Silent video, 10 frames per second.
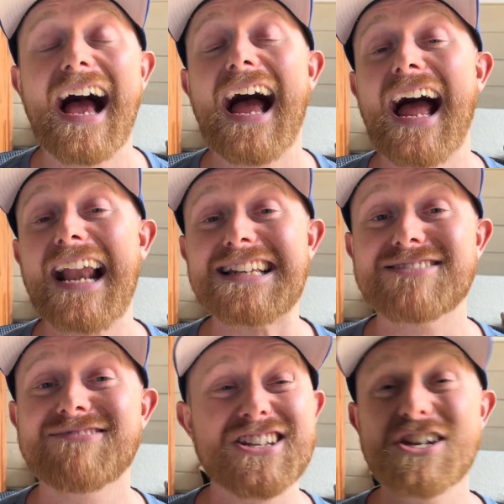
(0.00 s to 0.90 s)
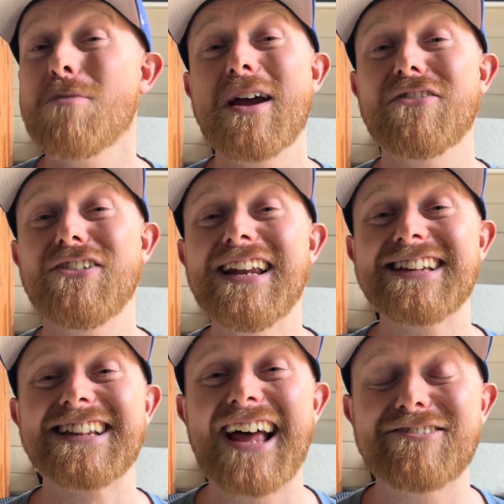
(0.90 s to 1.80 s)
And there's no better
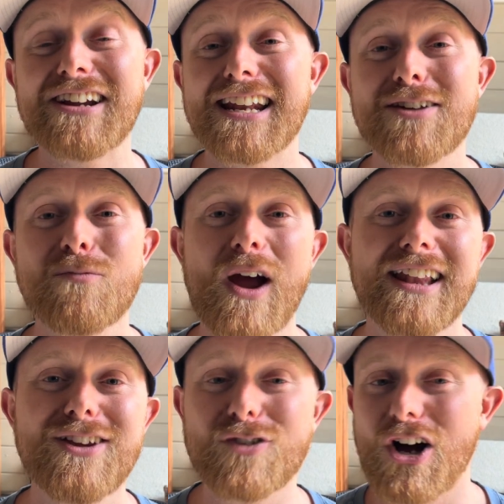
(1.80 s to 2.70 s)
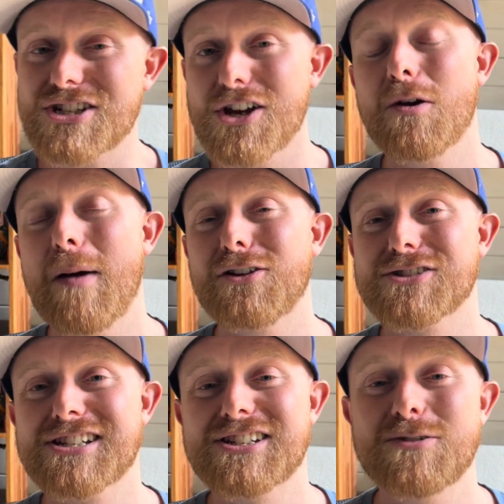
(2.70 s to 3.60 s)
feeling than that, really, when you've got a solar panel
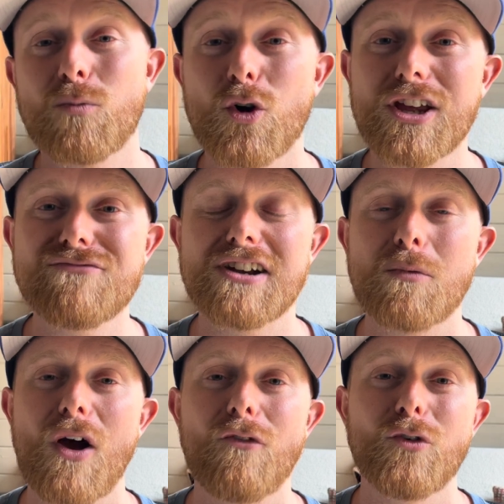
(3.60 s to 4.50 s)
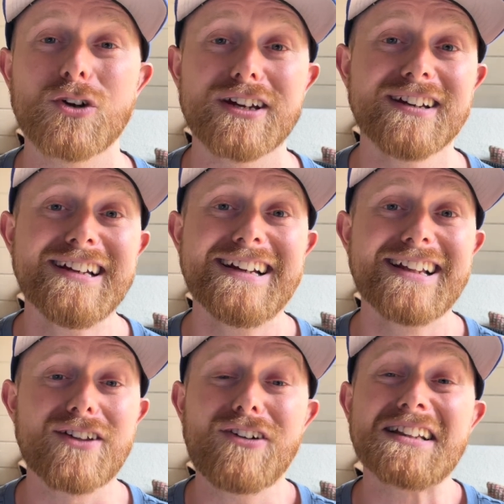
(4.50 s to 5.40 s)
system working really well for you.
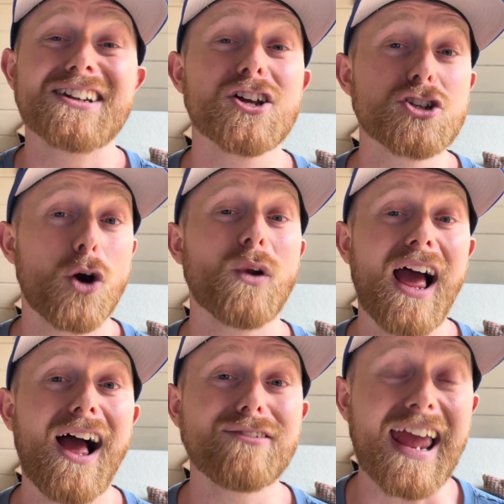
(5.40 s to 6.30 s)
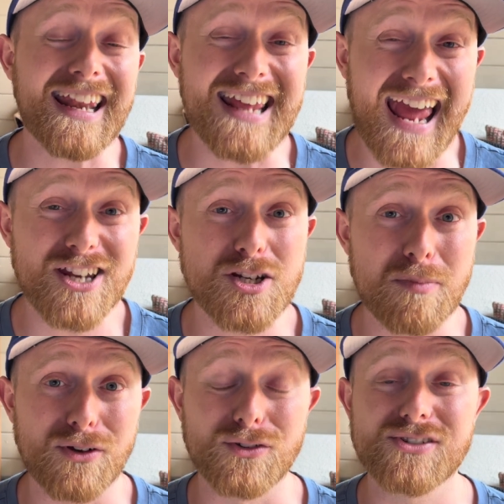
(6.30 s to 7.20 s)
The fact that I don't have any energy
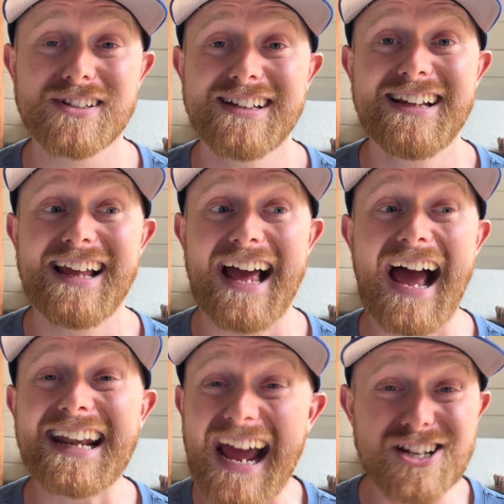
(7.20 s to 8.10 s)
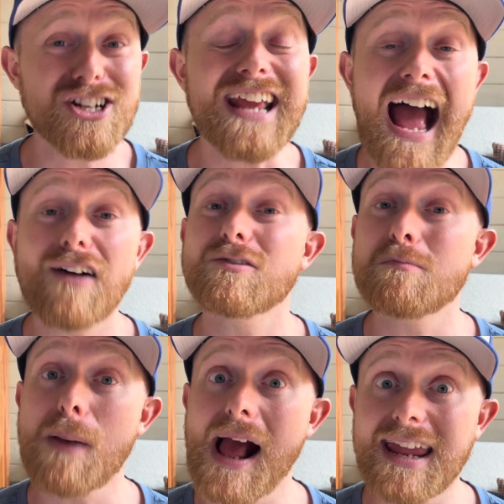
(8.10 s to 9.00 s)
bills and actually
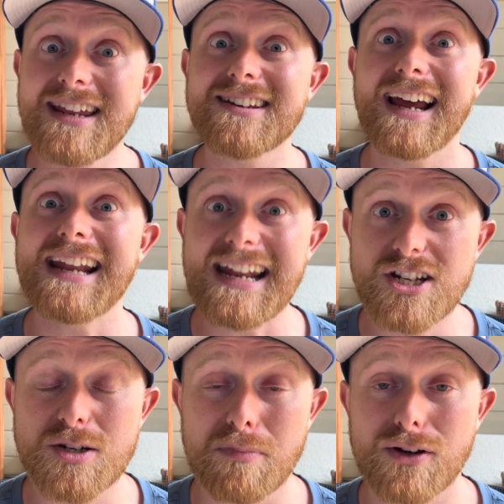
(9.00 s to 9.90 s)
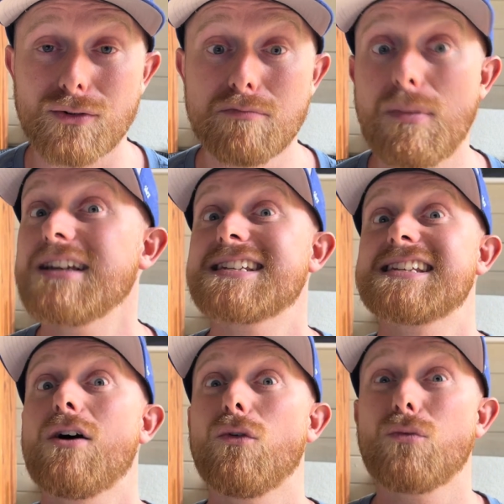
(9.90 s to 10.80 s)
haven't paid an energy bill
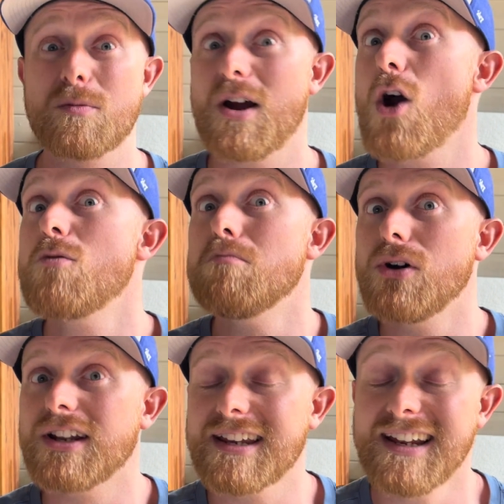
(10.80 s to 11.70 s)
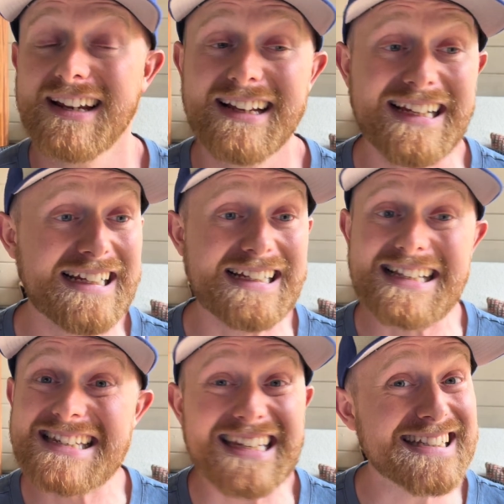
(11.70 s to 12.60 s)
myself with my own money
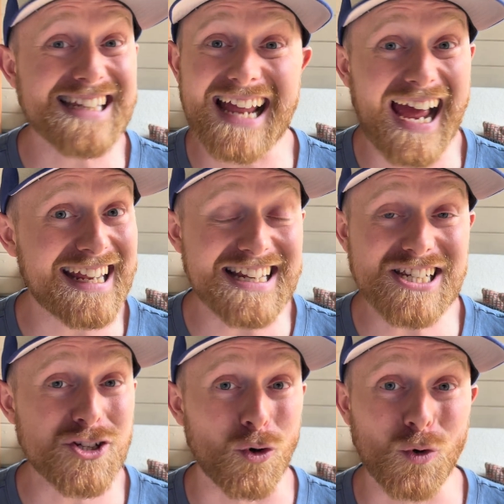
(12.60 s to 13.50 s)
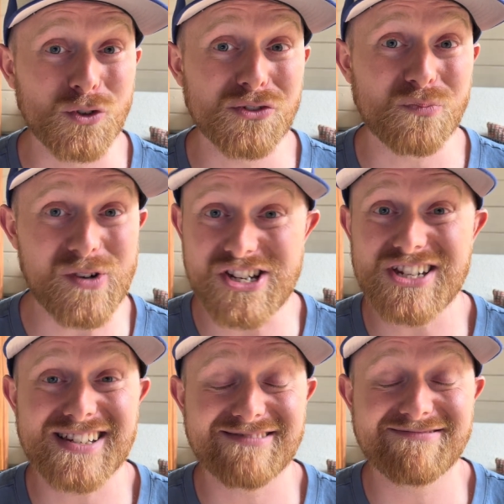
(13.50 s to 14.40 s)
since I had it installed, which
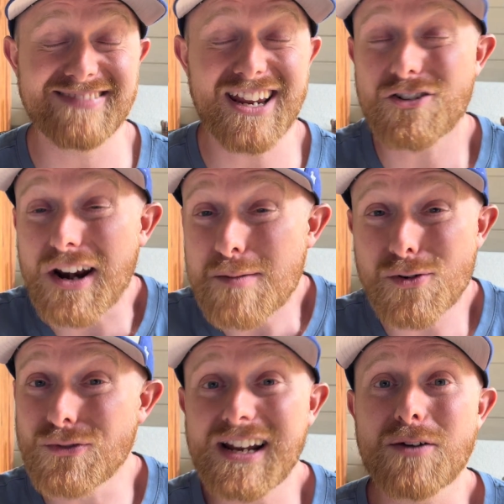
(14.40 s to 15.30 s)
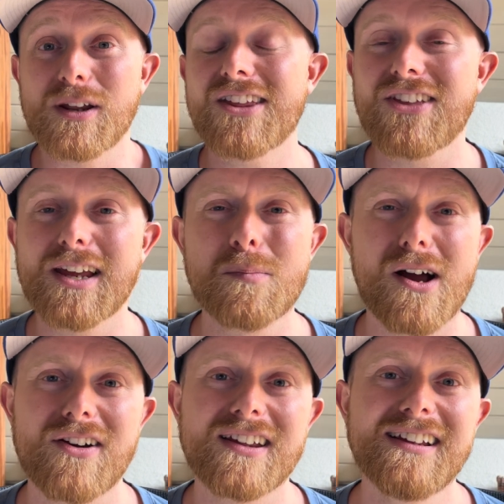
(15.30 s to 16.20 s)
is incredible, really, when you think
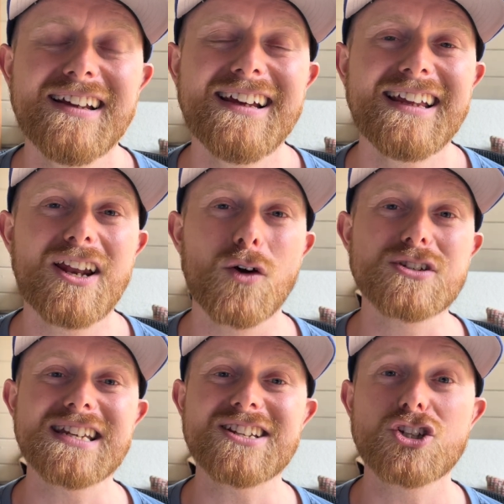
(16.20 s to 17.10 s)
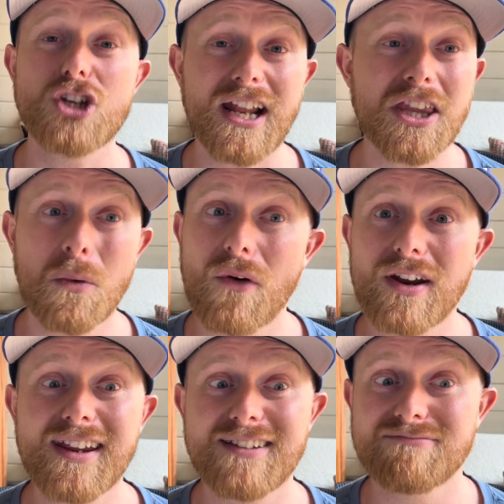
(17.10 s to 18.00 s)
about it. You know, since
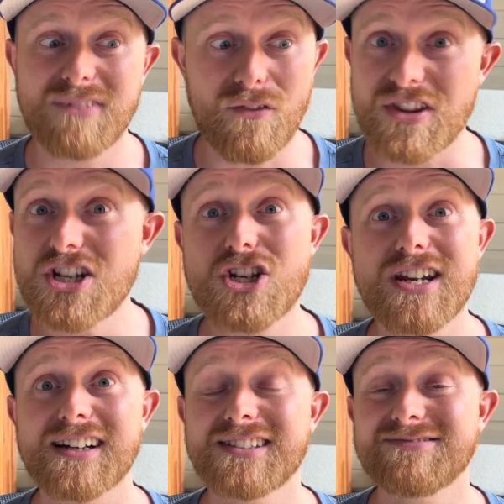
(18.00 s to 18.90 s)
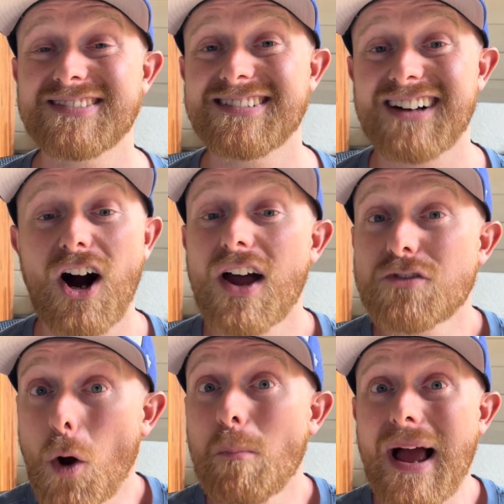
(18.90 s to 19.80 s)
January of this year, I
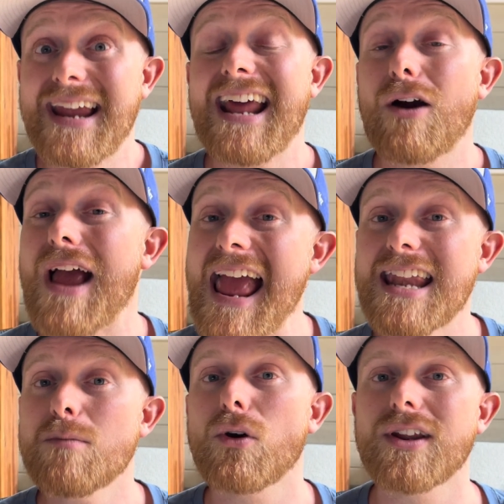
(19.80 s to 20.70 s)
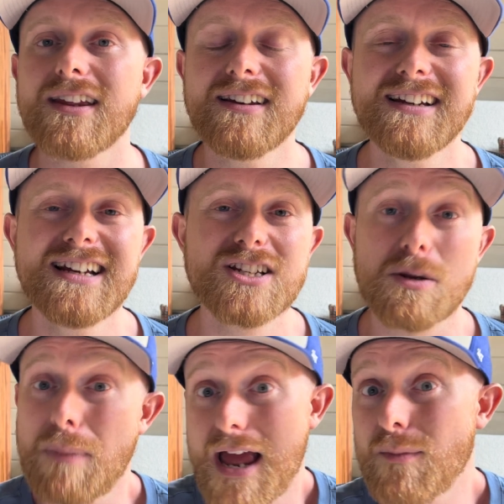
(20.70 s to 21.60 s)
have not paid out any money
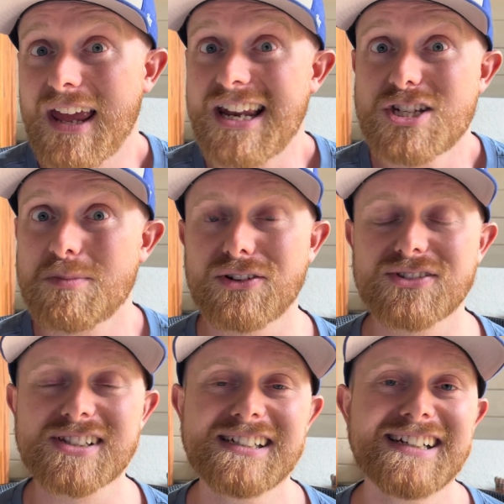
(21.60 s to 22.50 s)
to pay my energy bills.